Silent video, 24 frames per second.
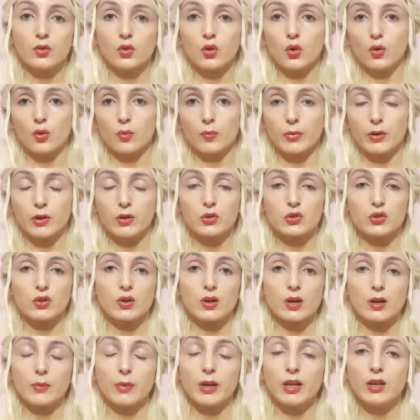new because
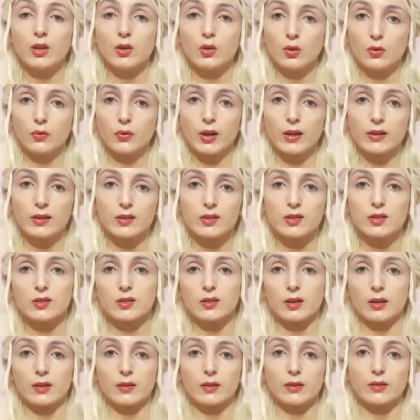there are many new fetishes
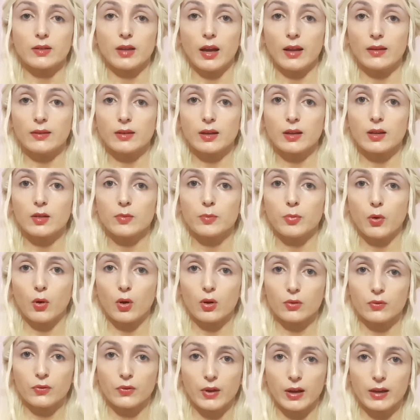like the tentacle
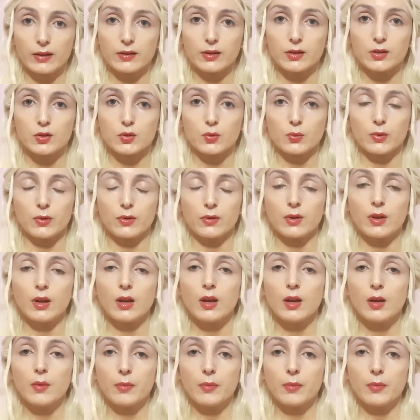porn fetish with